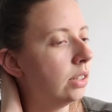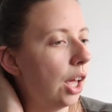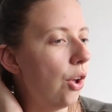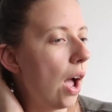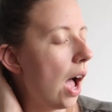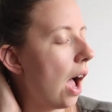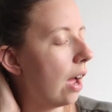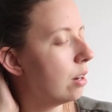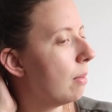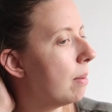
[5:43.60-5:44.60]
Now,
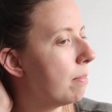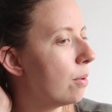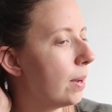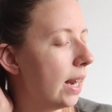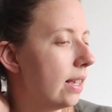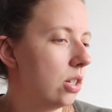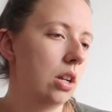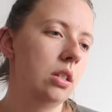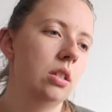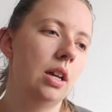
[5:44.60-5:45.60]
I remember when I
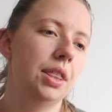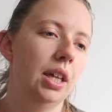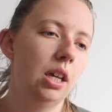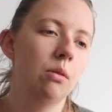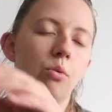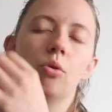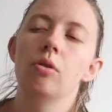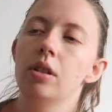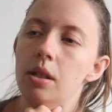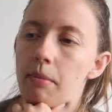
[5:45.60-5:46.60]
done, I think it
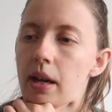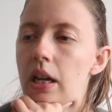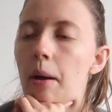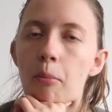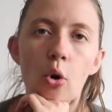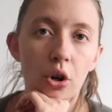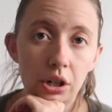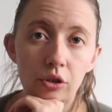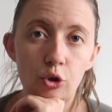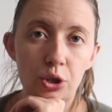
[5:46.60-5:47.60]
was my
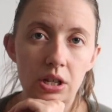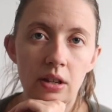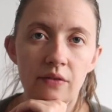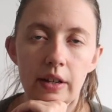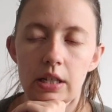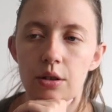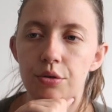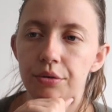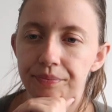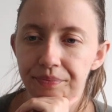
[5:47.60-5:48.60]
morning routine
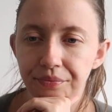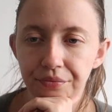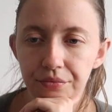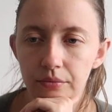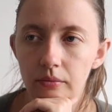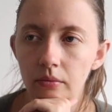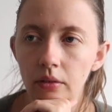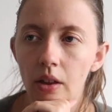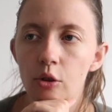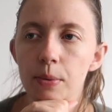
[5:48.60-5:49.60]
video,
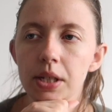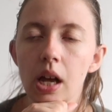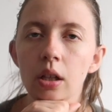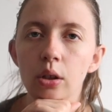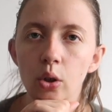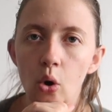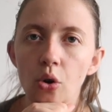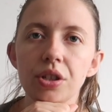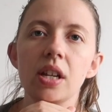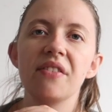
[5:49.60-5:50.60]
there was a
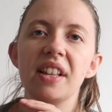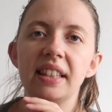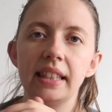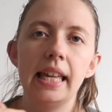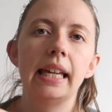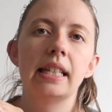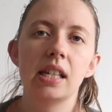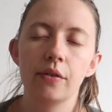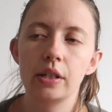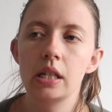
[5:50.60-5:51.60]
lot of
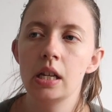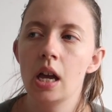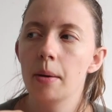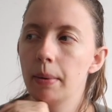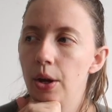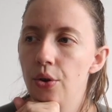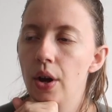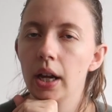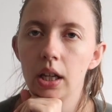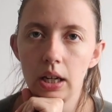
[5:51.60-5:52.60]
negativity about
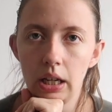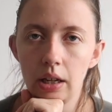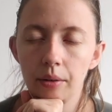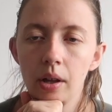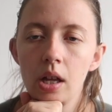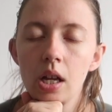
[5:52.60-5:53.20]
a crate.